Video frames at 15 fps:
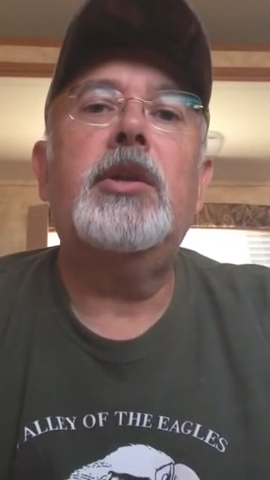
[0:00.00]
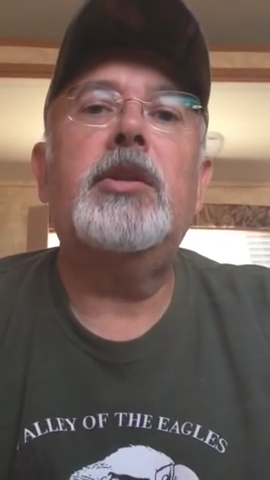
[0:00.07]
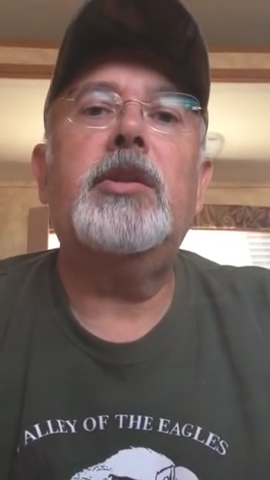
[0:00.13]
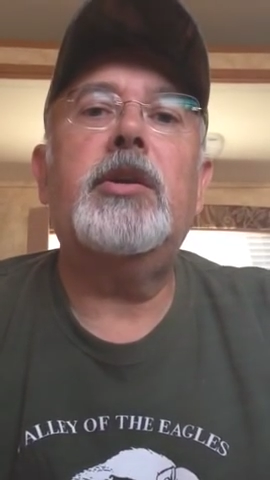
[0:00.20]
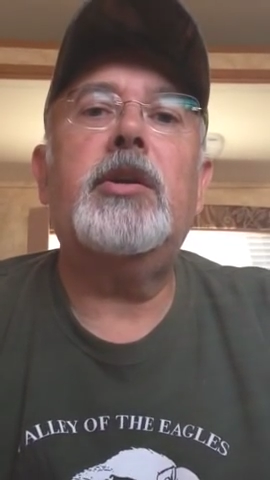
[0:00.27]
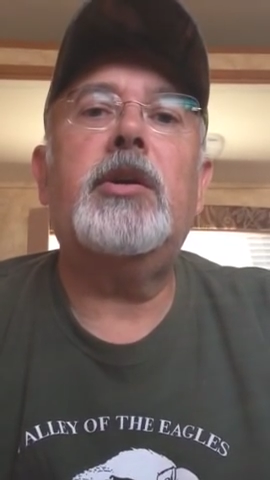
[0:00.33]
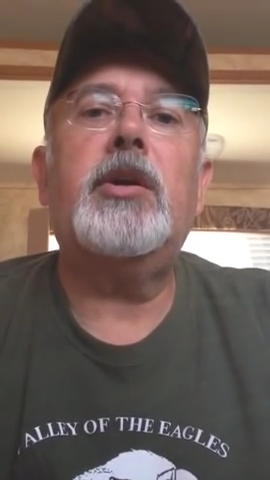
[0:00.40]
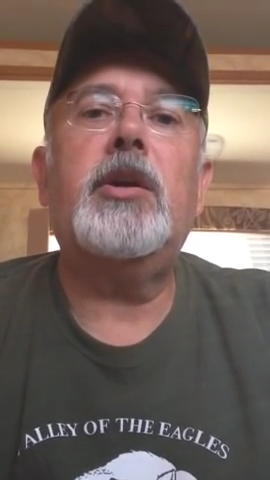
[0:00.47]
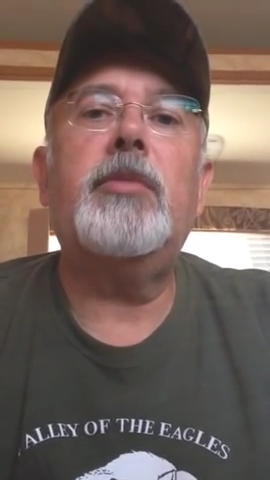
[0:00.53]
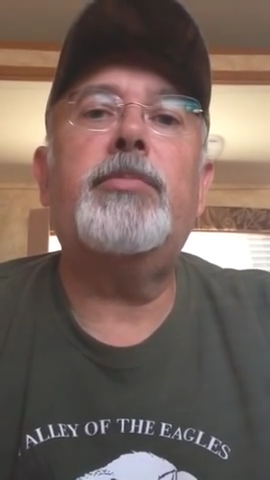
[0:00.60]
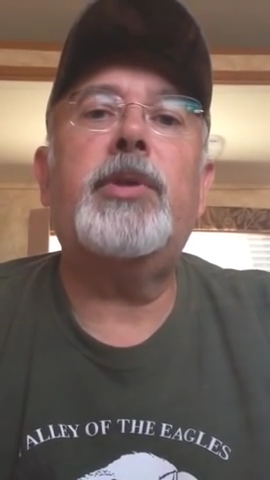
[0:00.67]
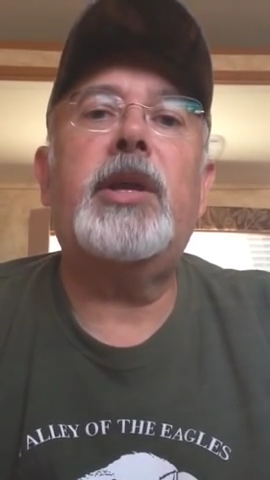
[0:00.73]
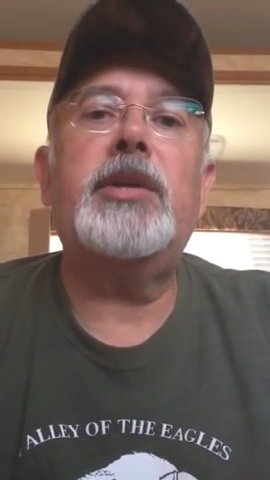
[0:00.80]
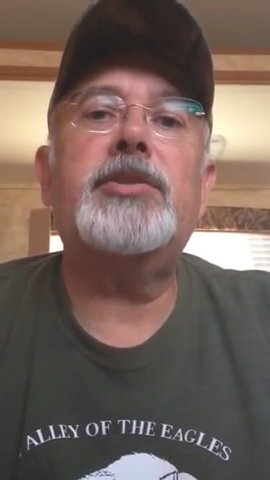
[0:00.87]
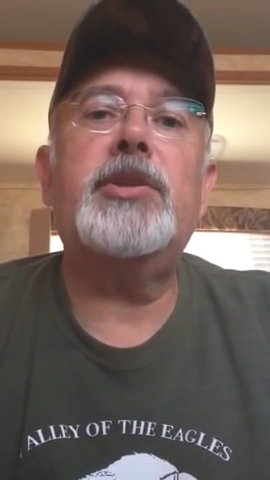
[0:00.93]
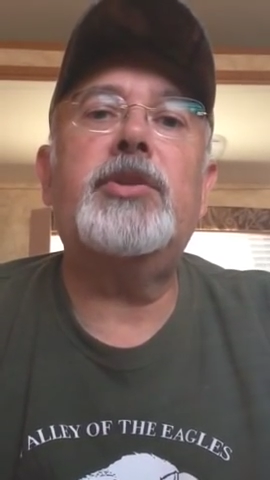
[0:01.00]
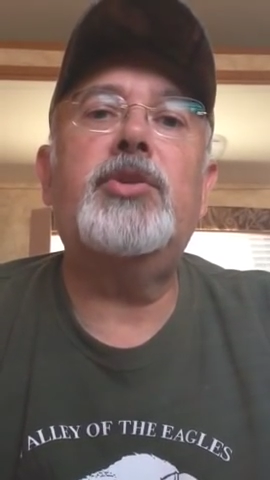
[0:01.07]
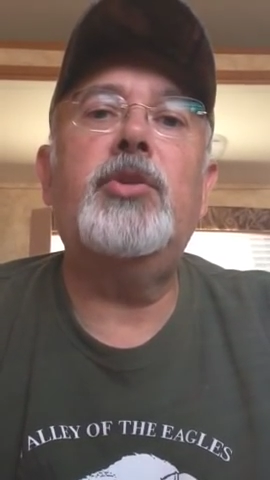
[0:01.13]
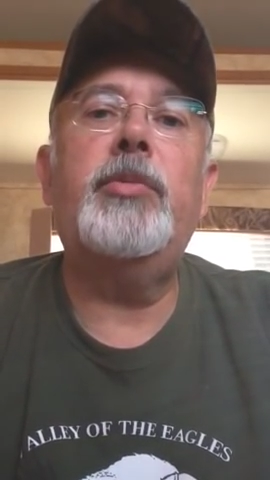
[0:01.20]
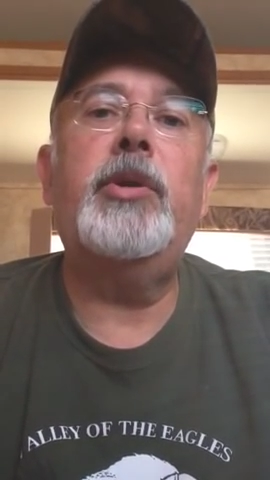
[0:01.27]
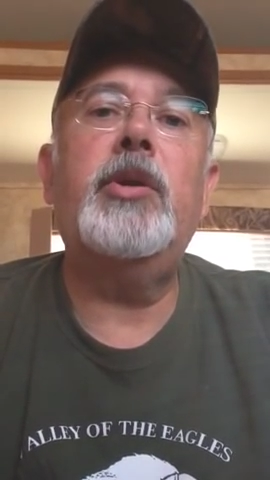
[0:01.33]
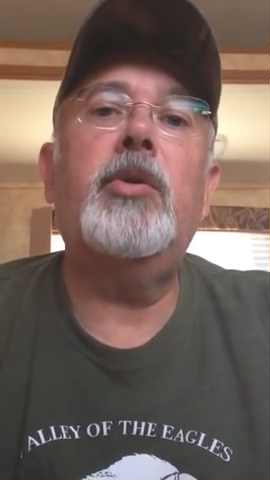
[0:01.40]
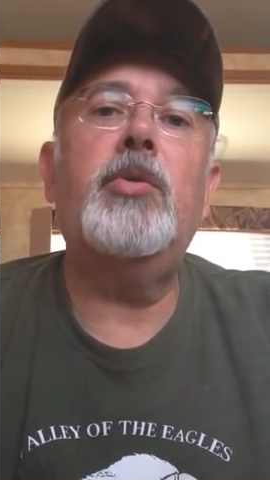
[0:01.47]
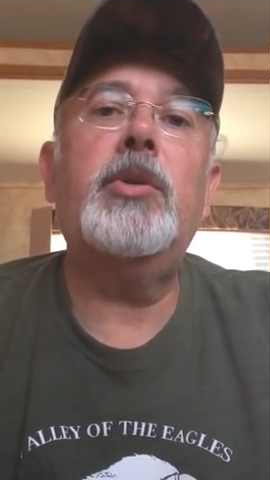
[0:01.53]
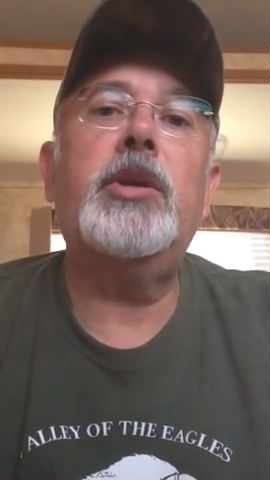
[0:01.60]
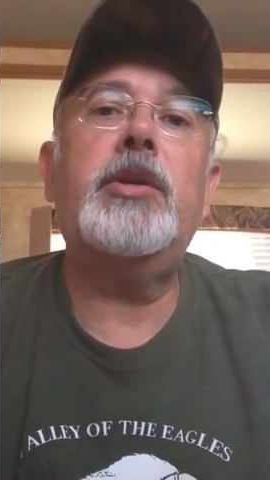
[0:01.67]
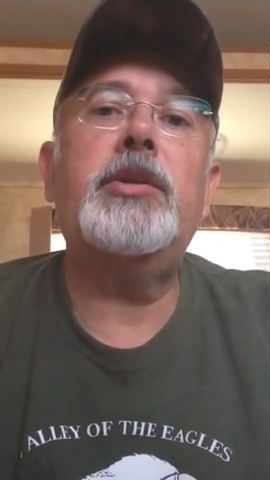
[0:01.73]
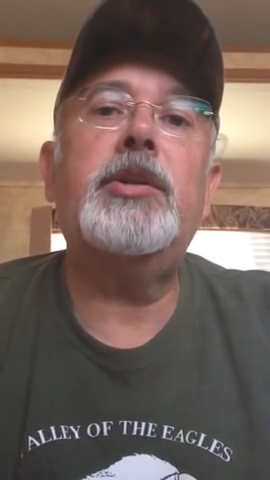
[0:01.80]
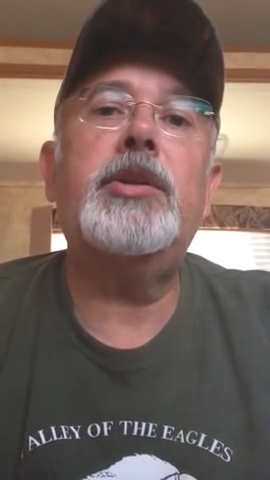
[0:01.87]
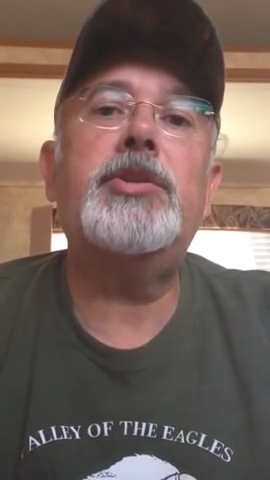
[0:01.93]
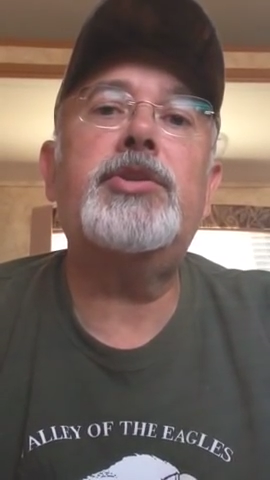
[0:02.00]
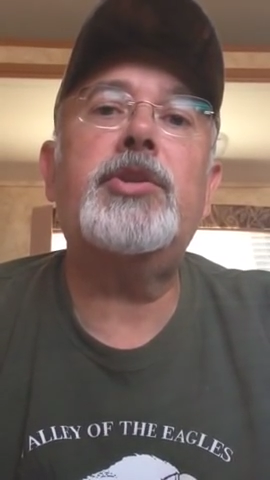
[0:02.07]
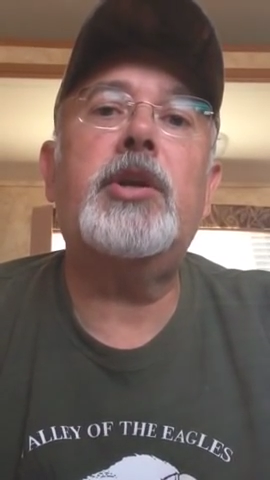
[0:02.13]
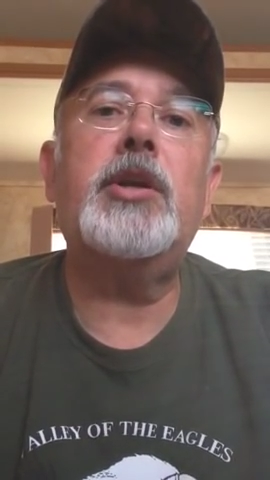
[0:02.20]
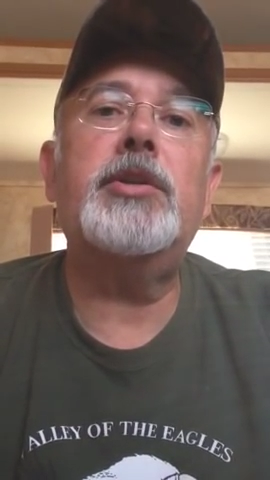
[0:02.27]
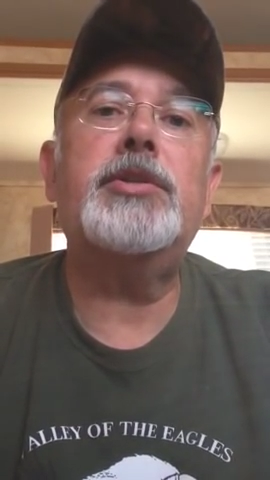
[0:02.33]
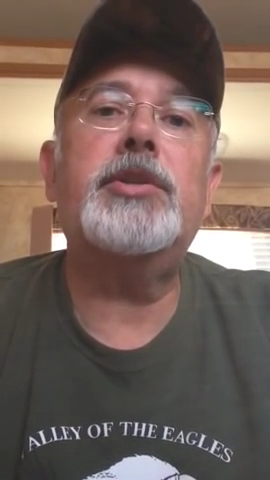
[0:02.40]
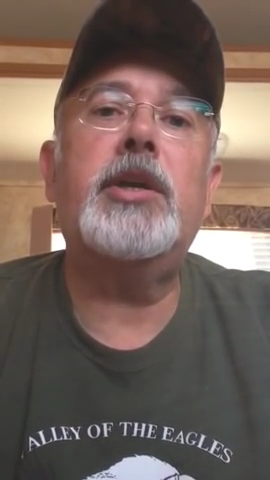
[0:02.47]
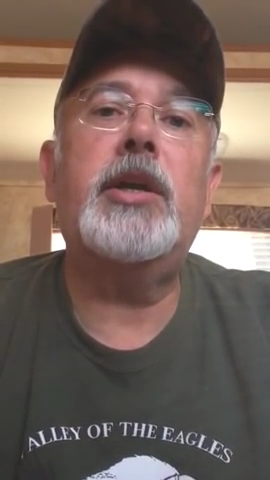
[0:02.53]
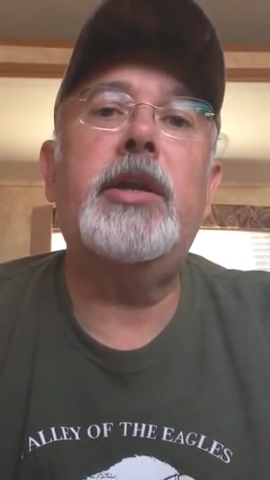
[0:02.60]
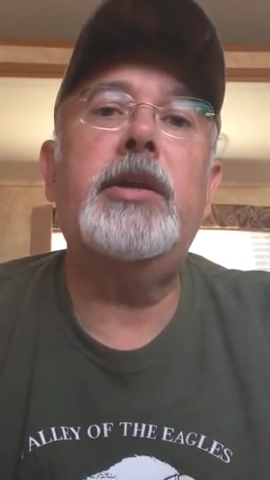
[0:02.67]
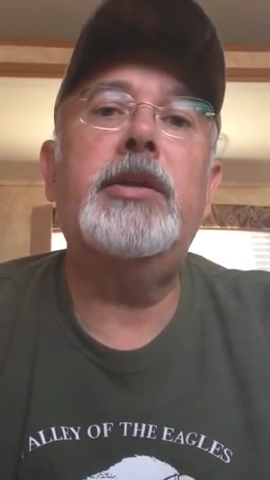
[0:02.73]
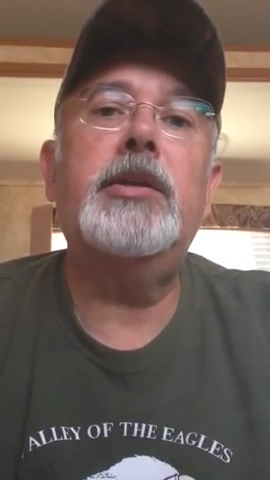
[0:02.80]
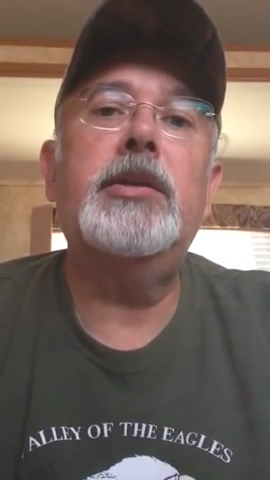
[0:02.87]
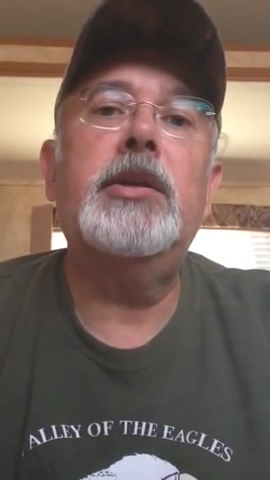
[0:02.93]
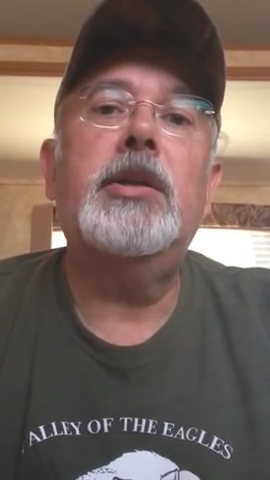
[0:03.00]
the hard plastic tubing only on the discharge side.